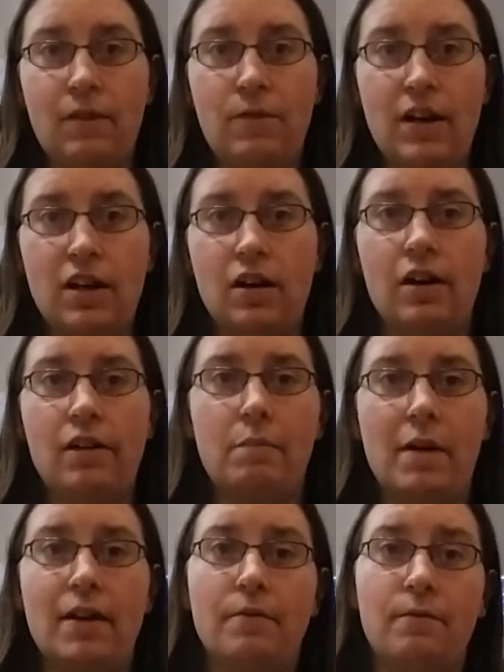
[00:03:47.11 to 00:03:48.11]
fear of
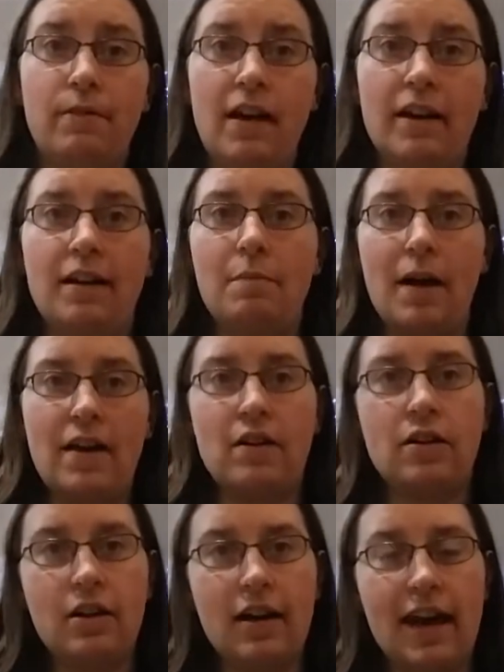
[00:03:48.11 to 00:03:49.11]
being flooded by the
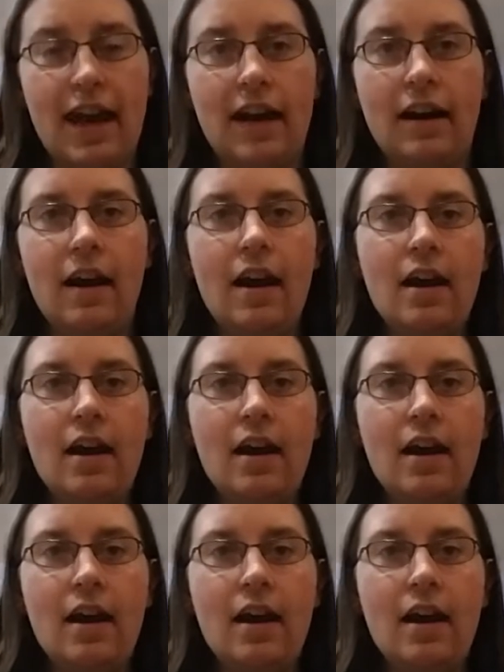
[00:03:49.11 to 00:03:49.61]
hurricane.